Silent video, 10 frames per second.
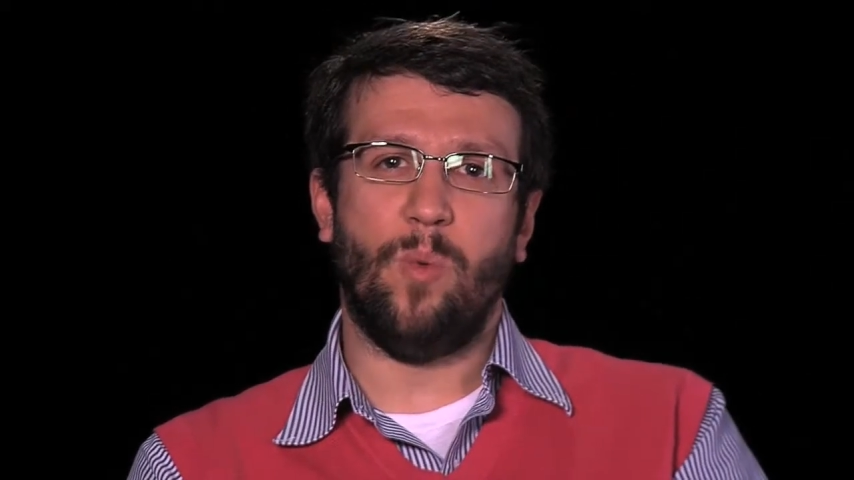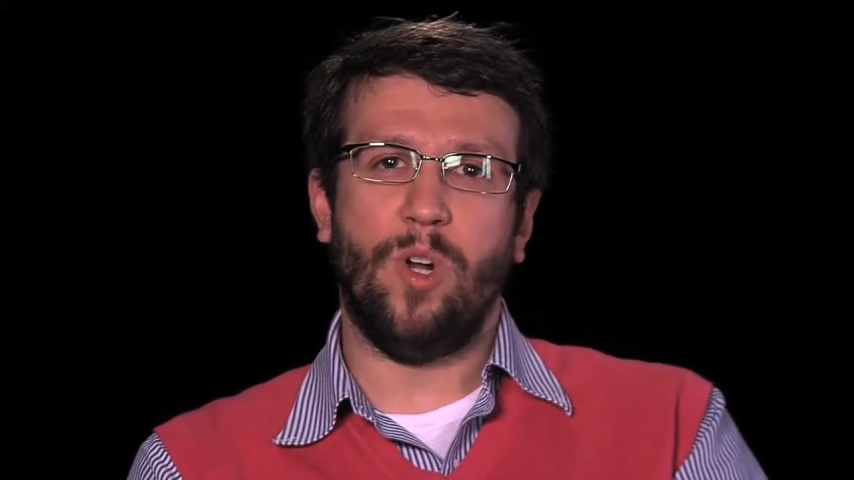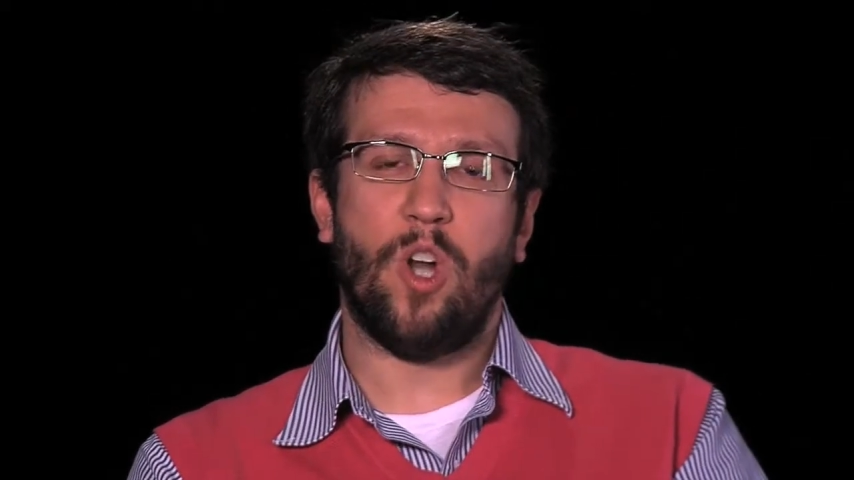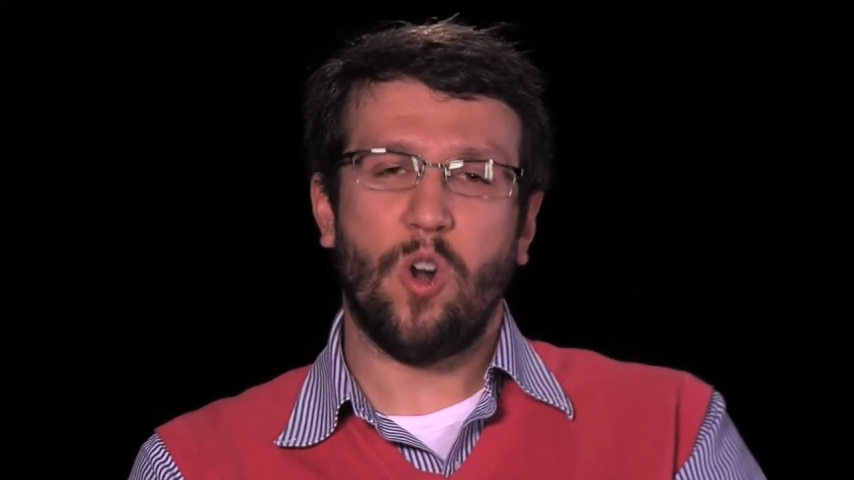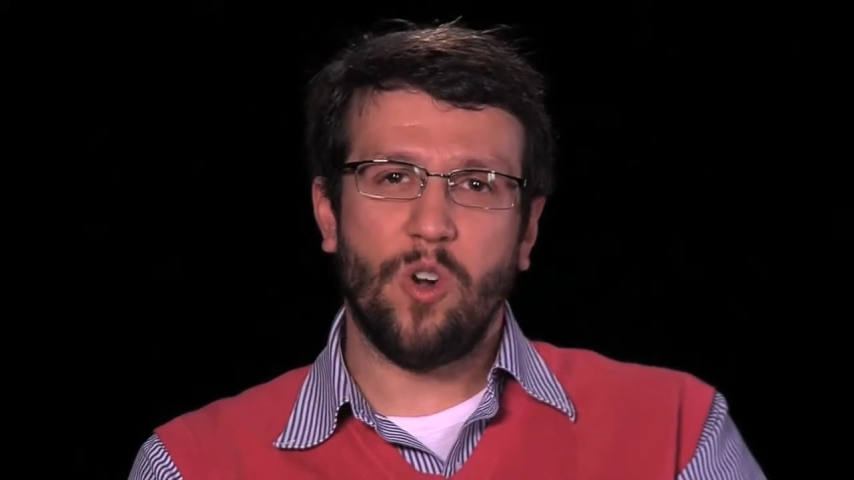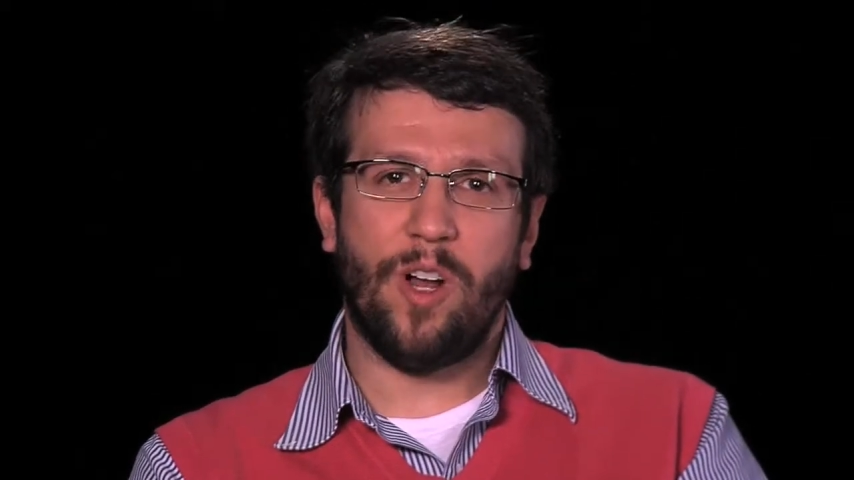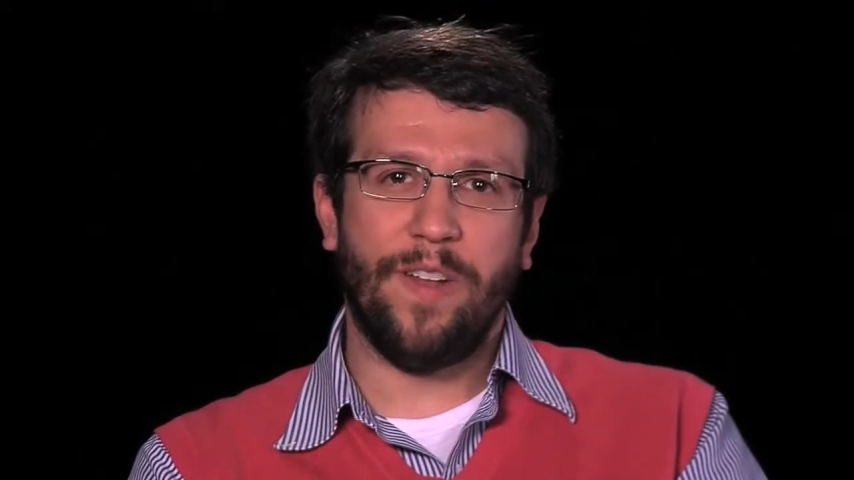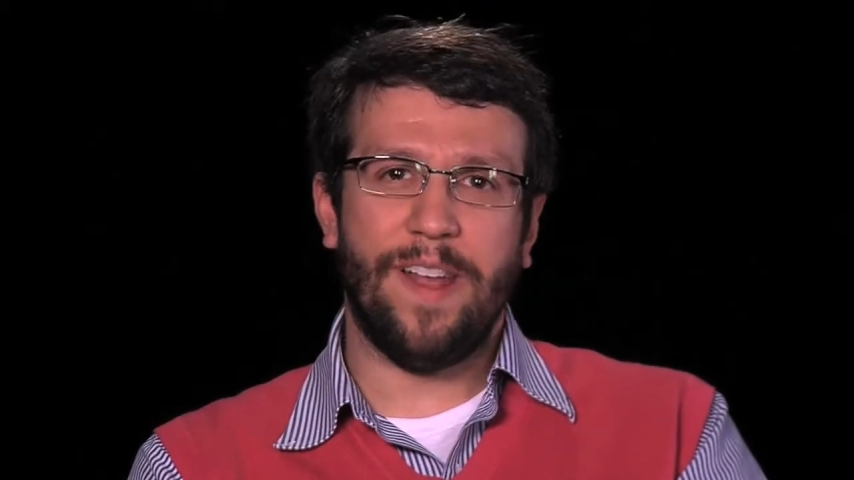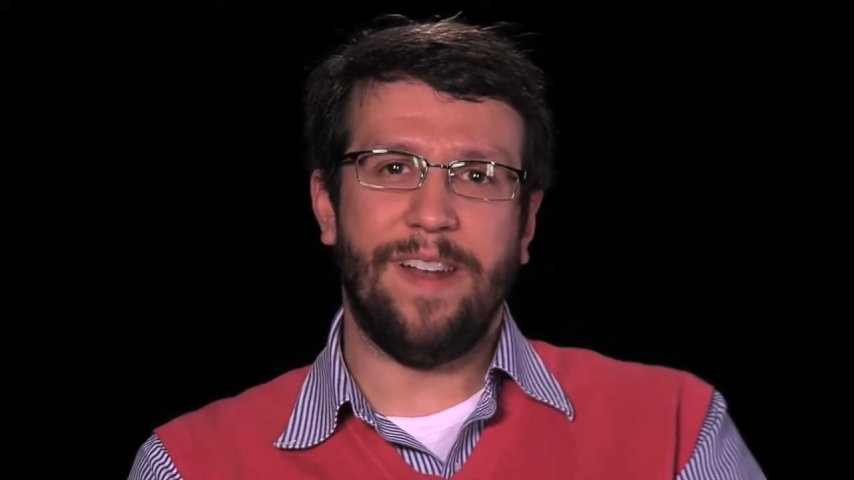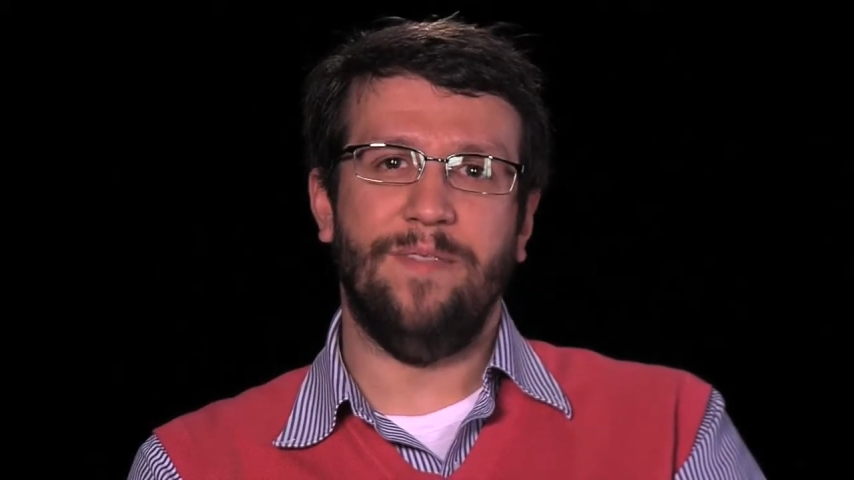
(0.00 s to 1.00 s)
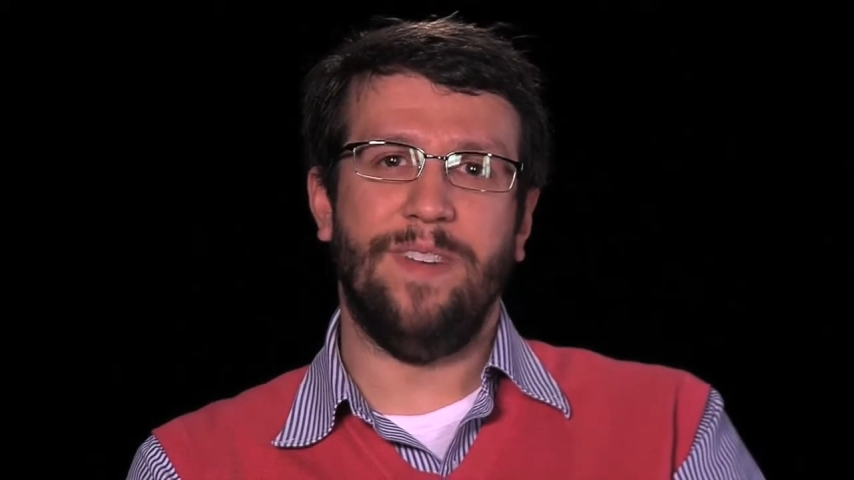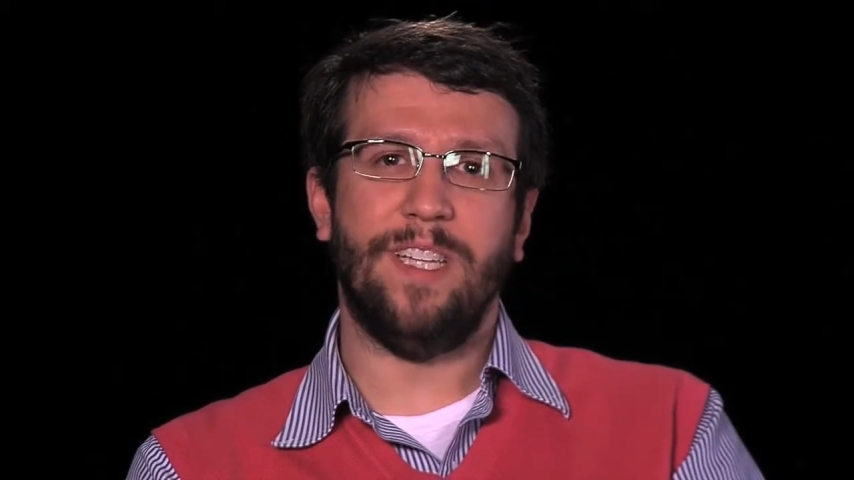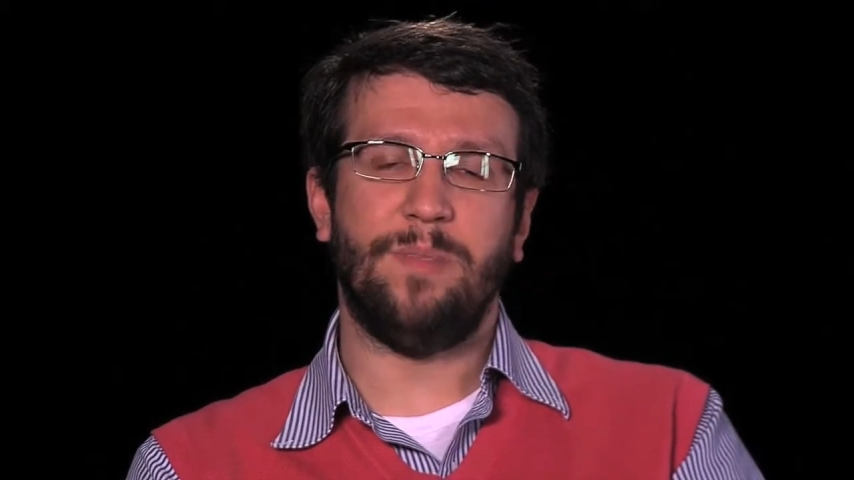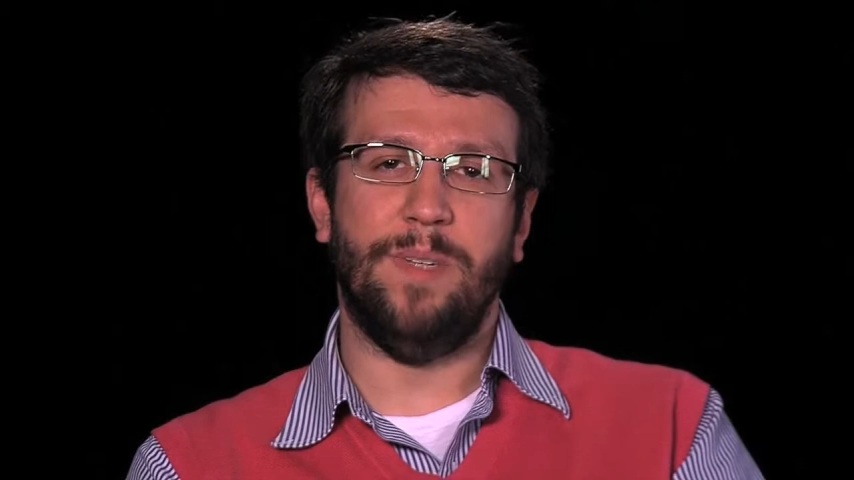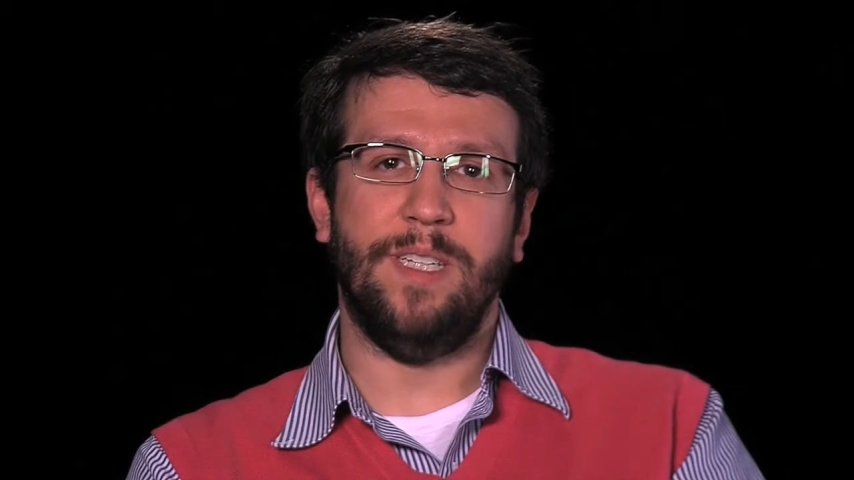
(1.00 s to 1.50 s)
return on that
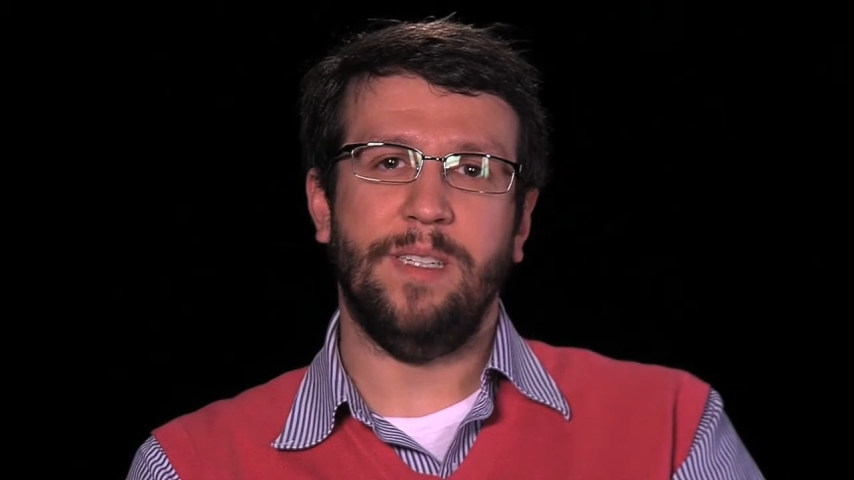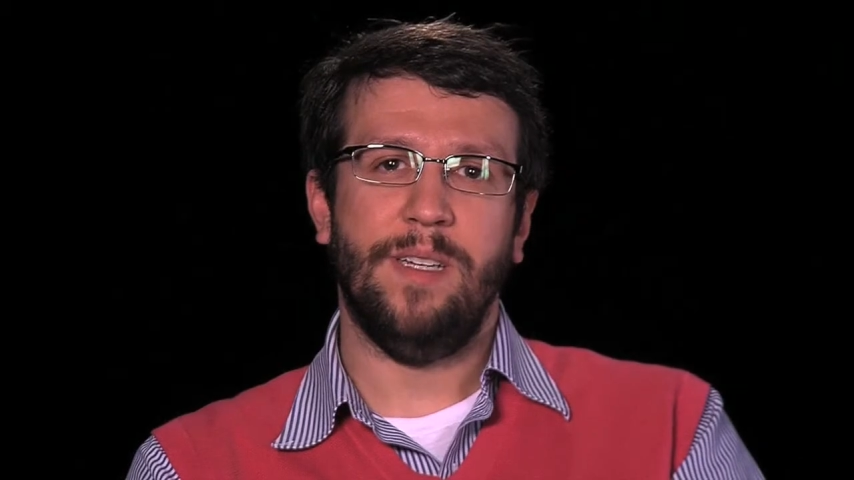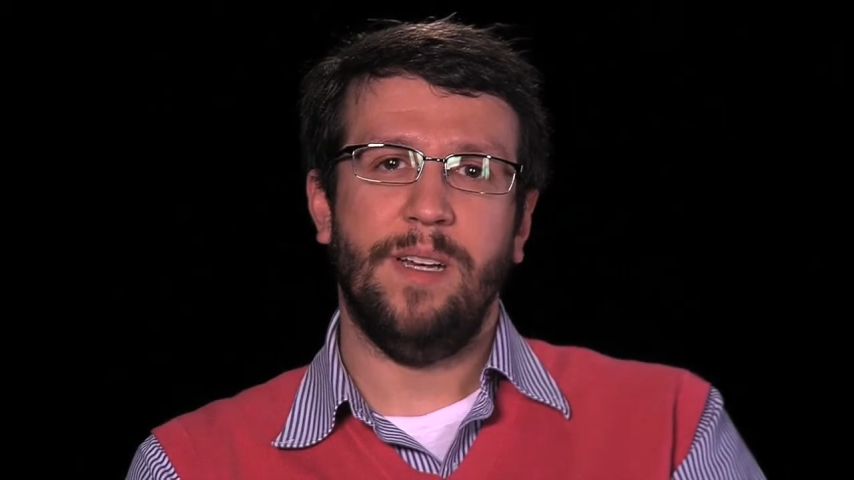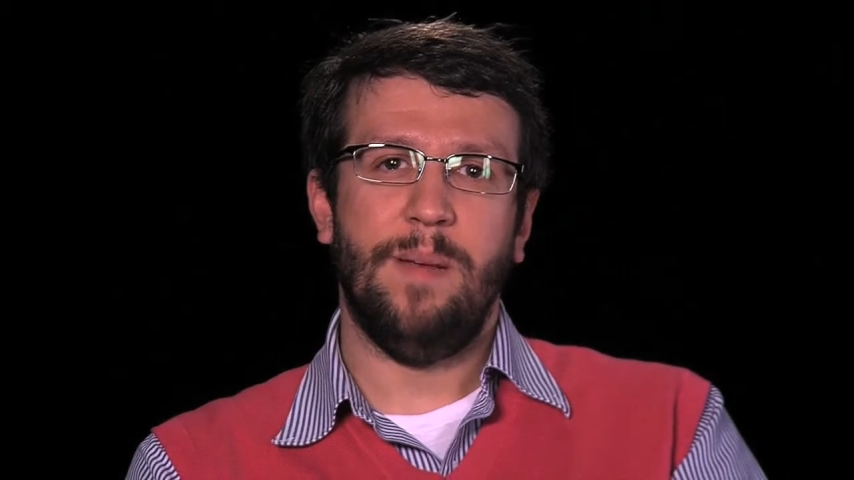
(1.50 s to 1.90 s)
investment